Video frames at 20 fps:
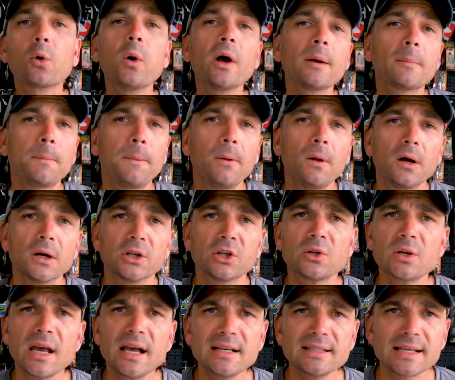quick plug,
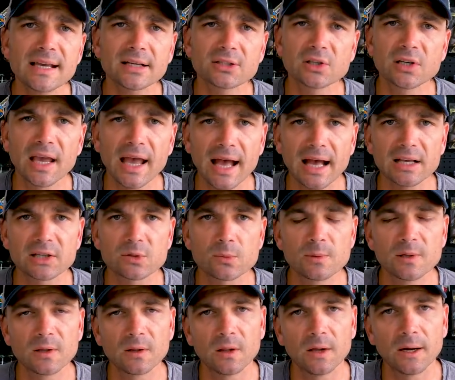you guys actually asked
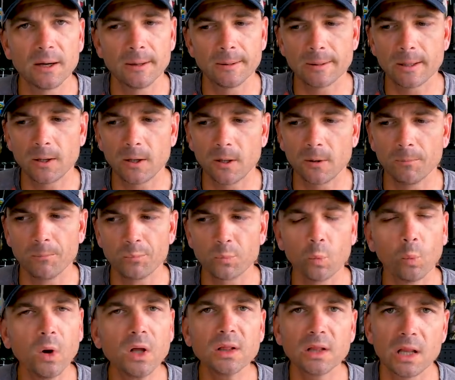me a lot,
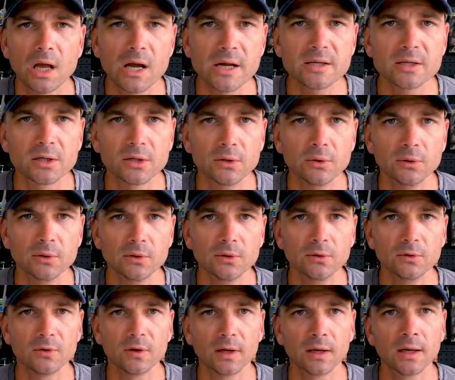what line are you
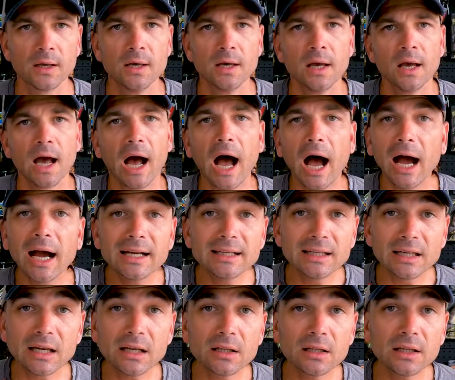using?
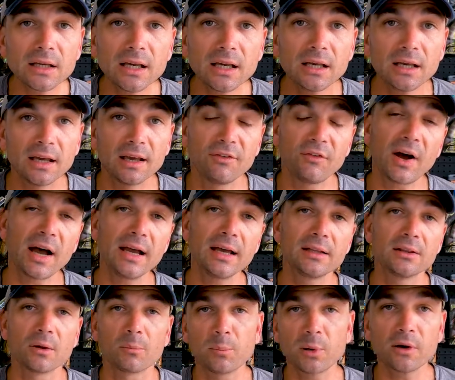Ideally, if I
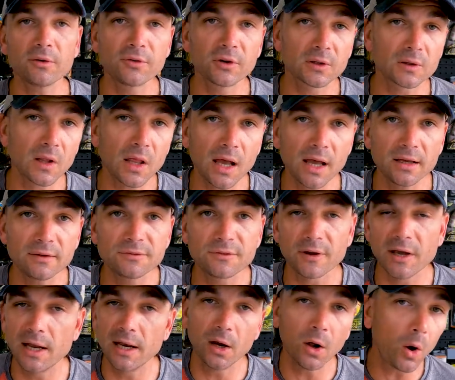had the perfect life
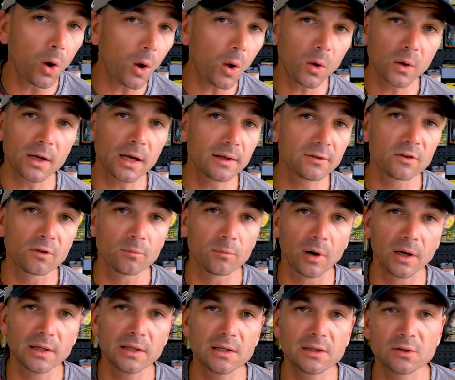and all kinds of
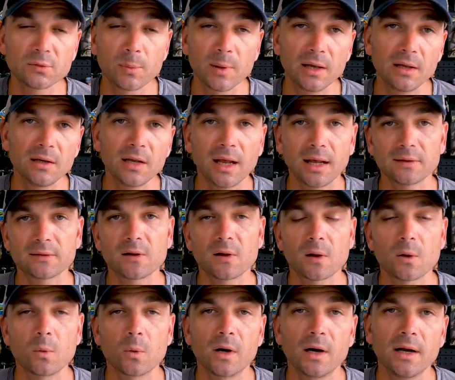money to spend at
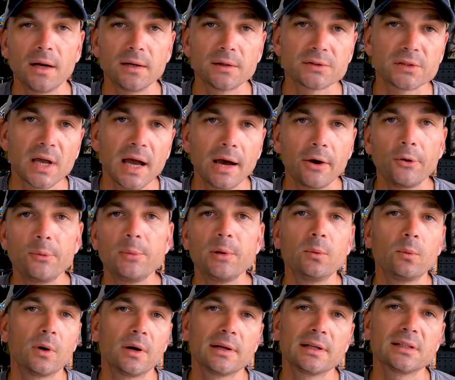Tackle Warehouse, I would
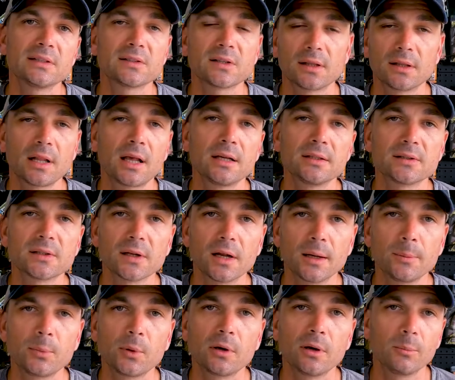be running Sunline
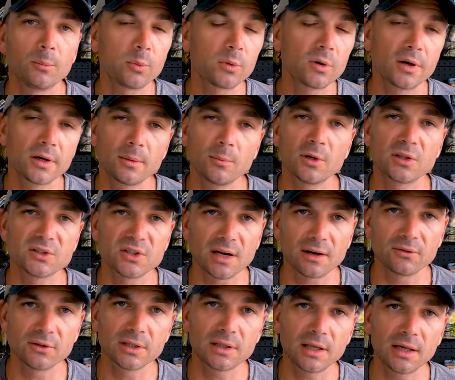Sniper on pretty much
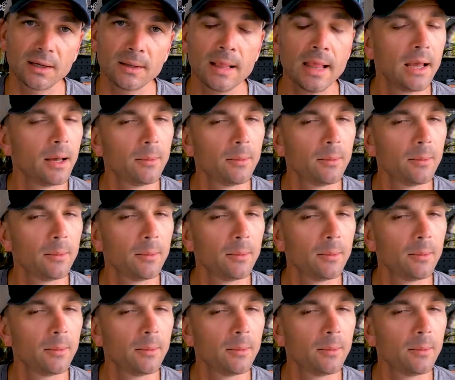everything,